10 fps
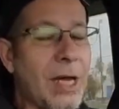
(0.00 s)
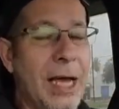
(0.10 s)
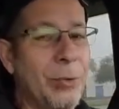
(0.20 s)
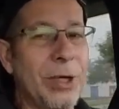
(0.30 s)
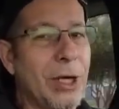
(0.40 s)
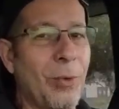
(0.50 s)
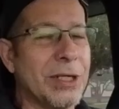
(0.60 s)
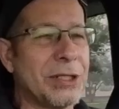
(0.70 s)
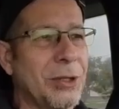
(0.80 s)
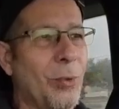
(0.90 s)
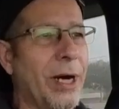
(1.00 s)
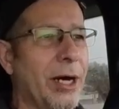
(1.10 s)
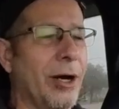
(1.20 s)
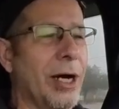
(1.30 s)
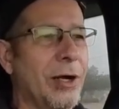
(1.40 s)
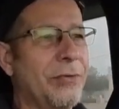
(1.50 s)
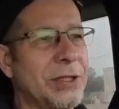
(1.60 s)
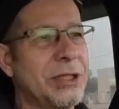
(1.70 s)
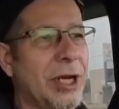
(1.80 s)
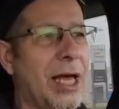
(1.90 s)
I really wasn't aware of
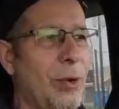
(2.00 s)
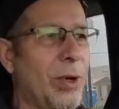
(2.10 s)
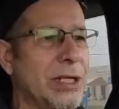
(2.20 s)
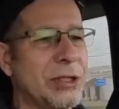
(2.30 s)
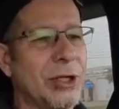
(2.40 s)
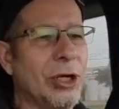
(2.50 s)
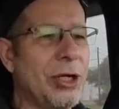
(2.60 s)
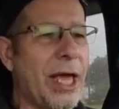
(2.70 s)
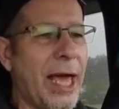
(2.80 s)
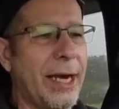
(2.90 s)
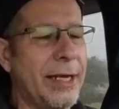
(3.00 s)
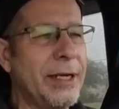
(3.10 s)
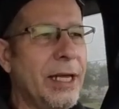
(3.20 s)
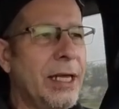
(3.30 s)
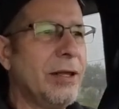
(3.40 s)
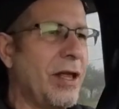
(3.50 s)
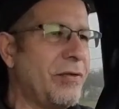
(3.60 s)
until I went to look at it.